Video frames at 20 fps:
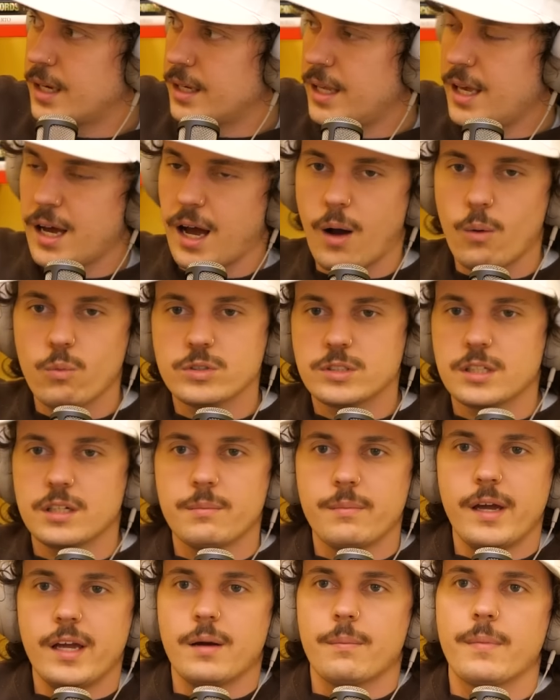Yeah, I was going
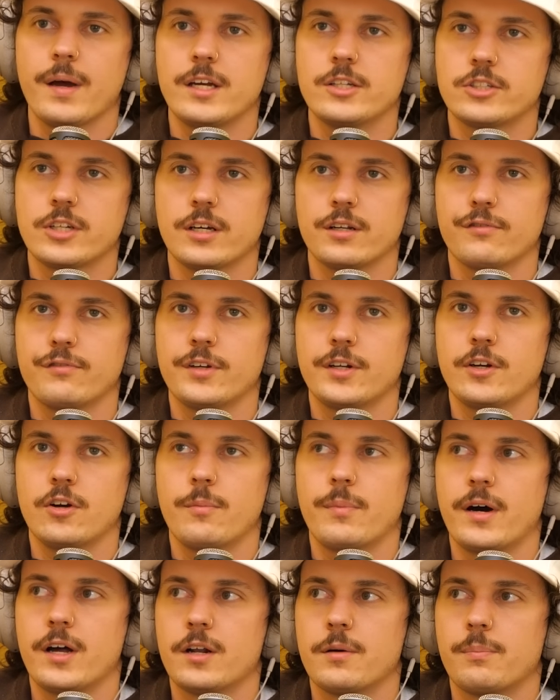to make a main channel video
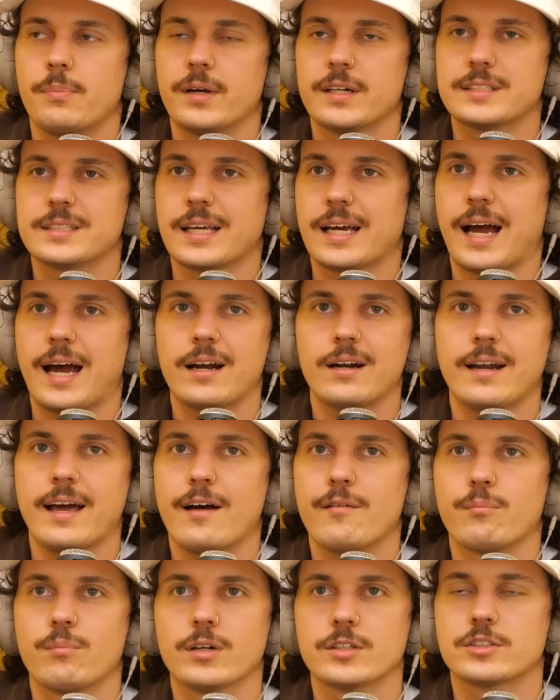about it, but it's like I don't
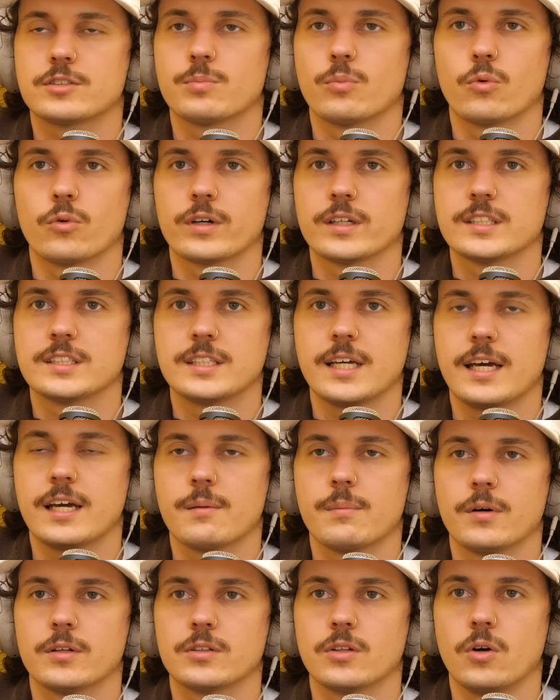have much more to say
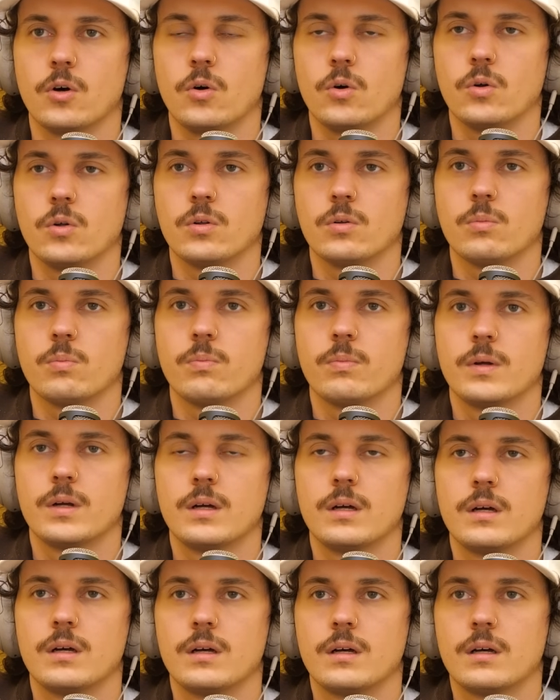about the whole...
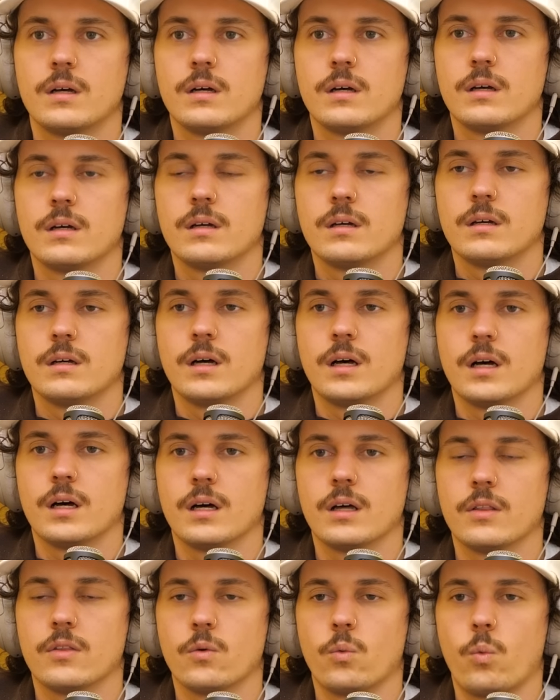
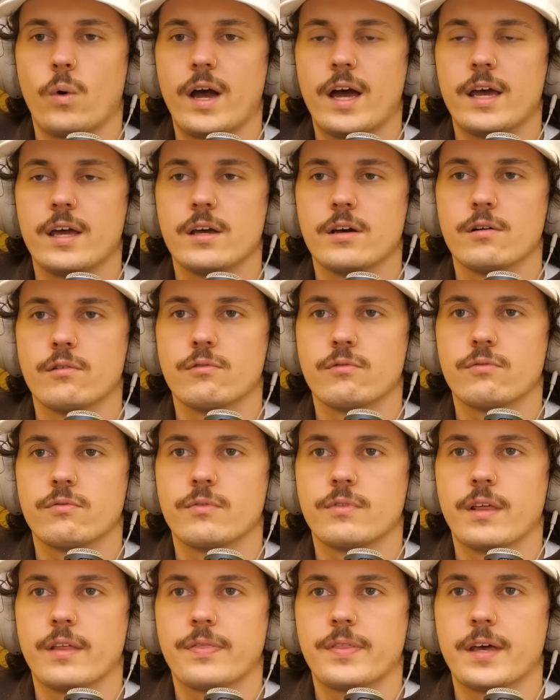the way of
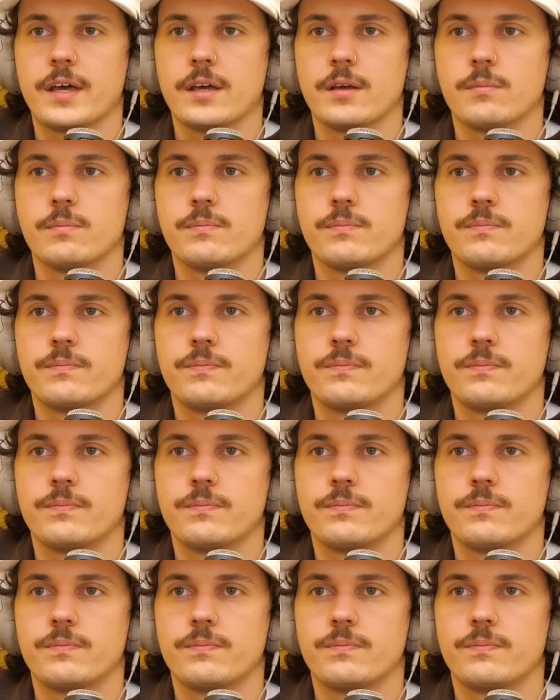that they...